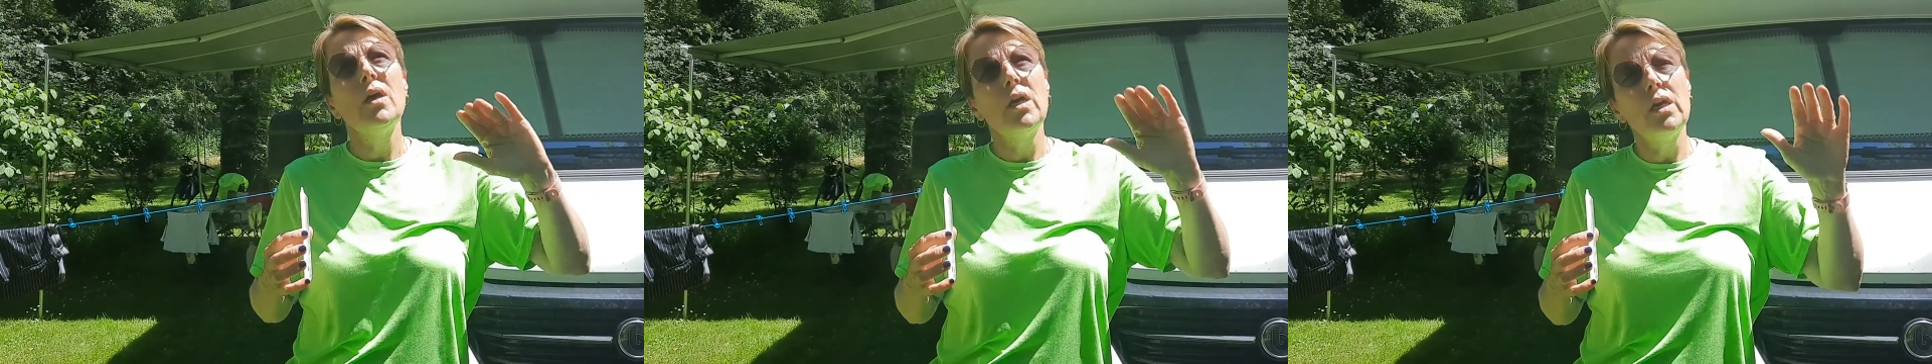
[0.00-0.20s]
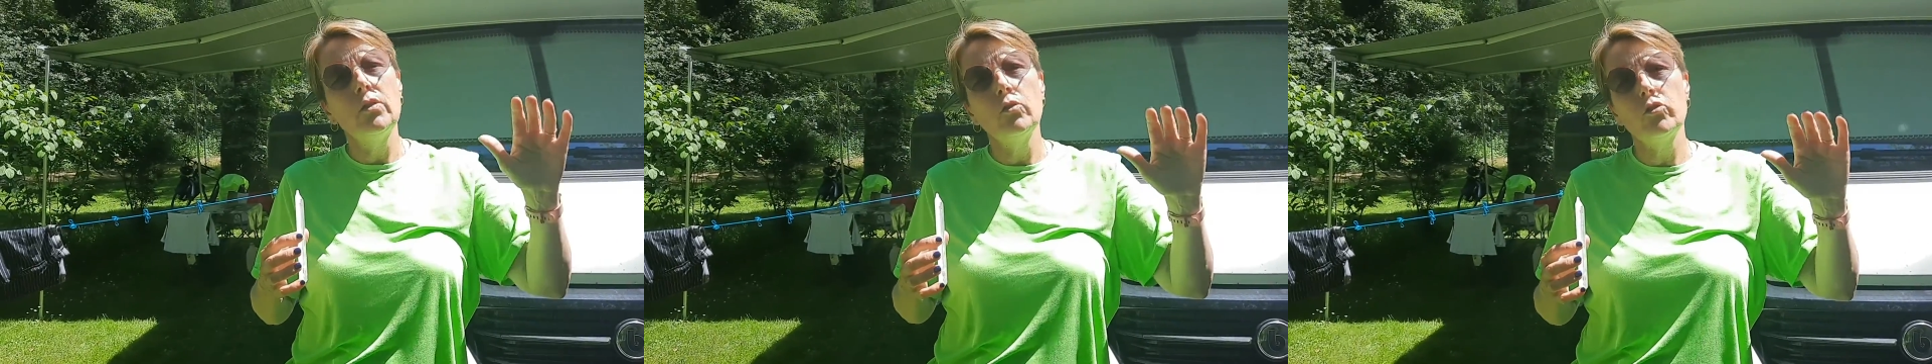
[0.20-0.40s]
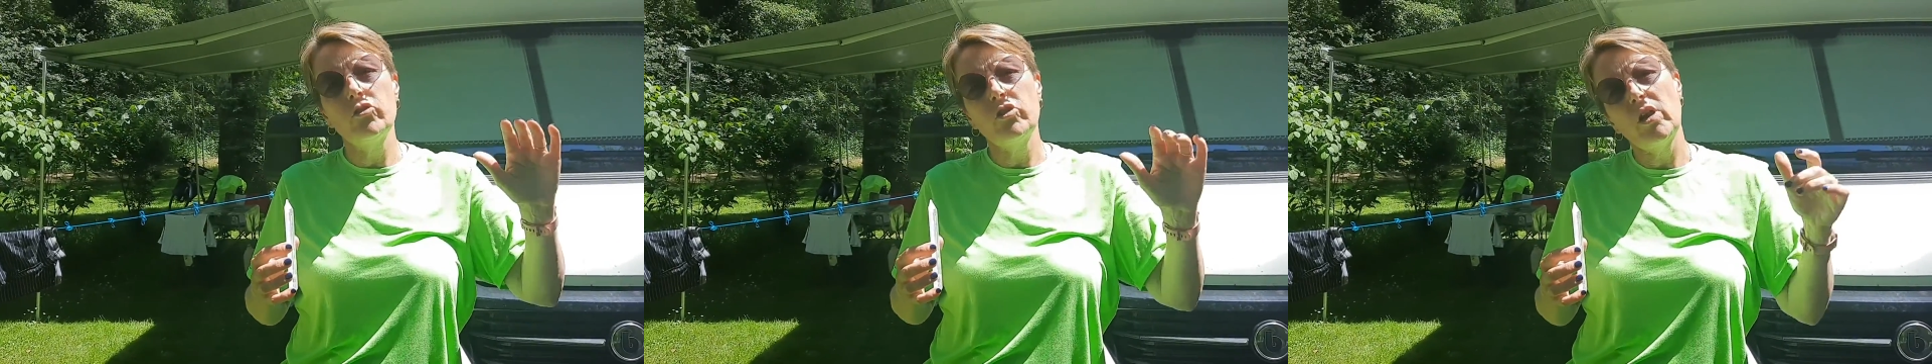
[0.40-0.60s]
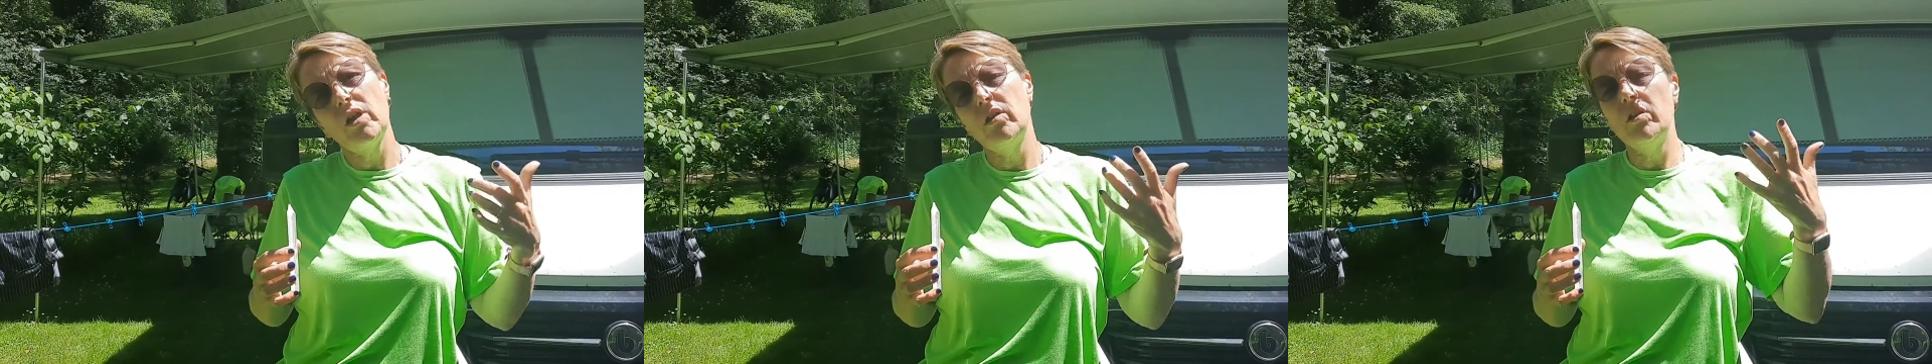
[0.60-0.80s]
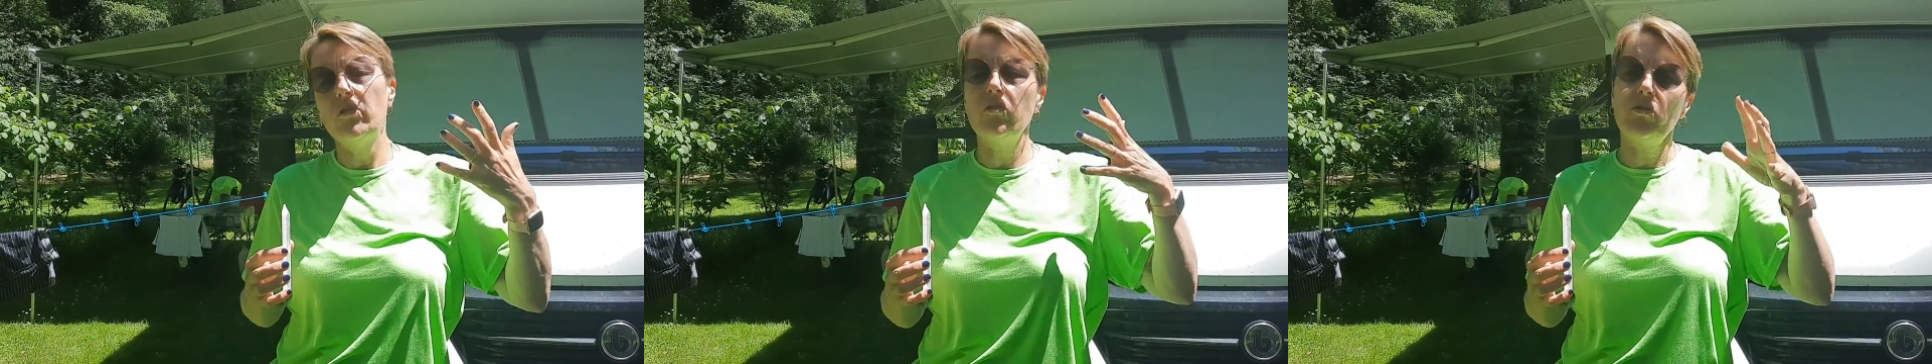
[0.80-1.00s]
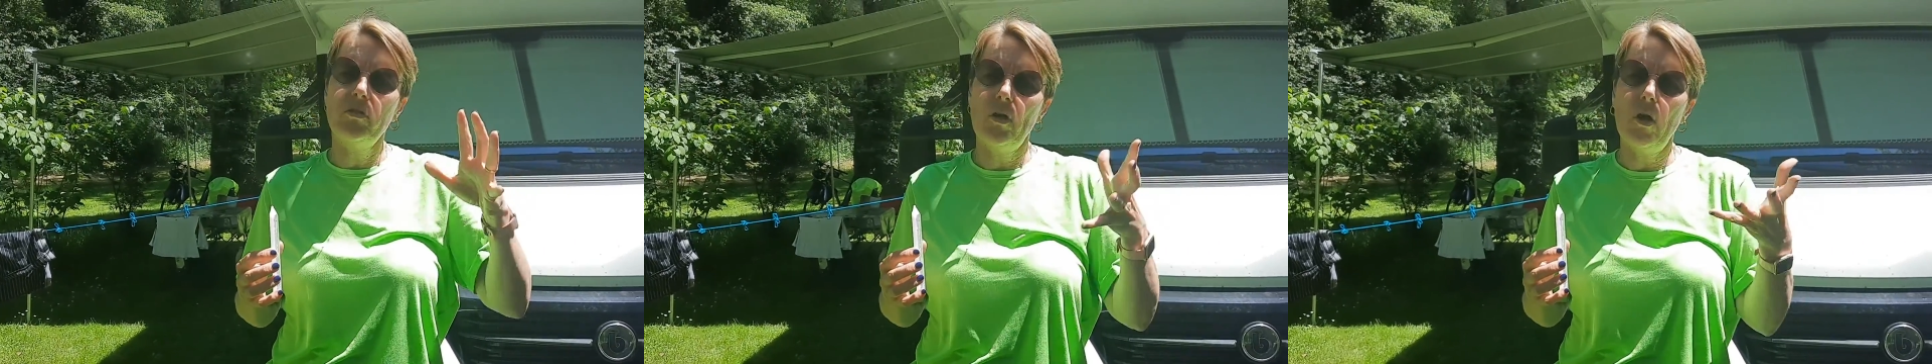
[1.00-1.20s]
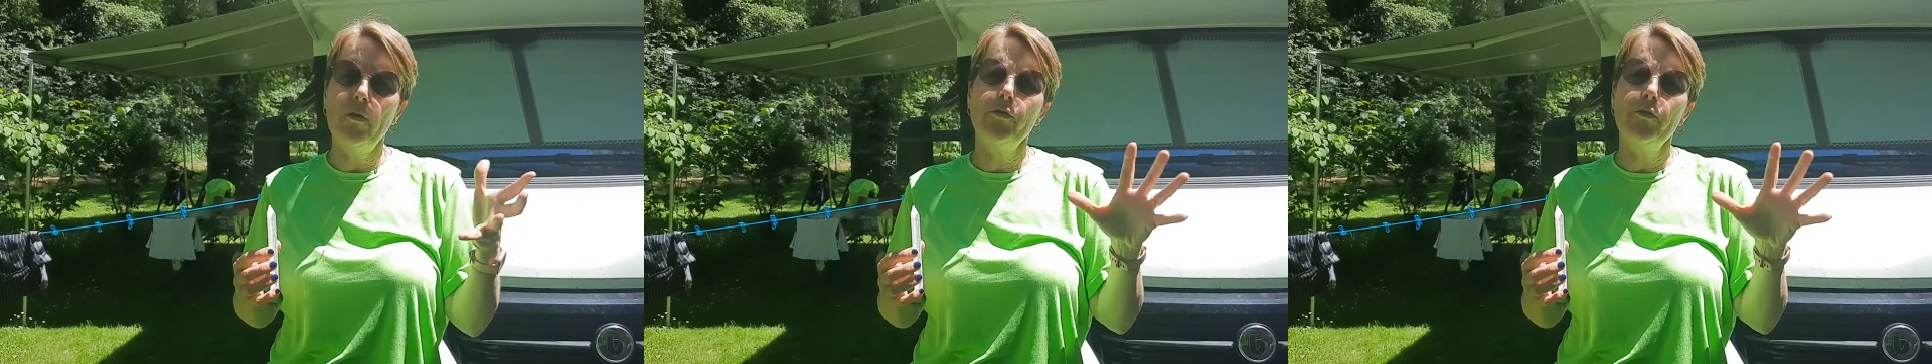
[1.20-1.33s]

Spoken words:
In the shade, it's a